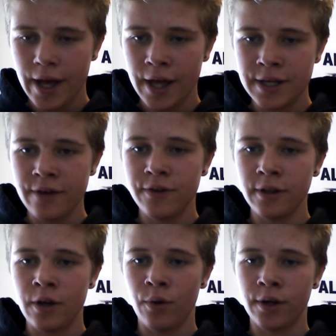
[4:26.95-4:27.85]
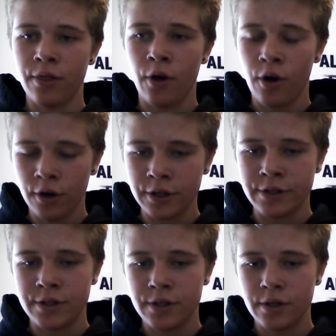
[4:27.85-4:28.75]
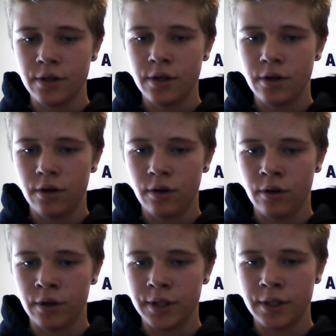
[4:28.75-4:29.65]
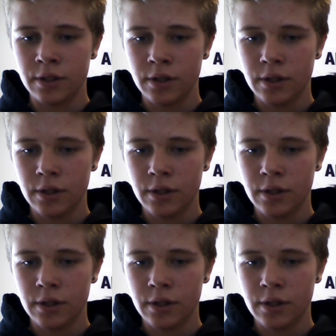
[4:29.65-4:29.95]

I definitely worked the hardest on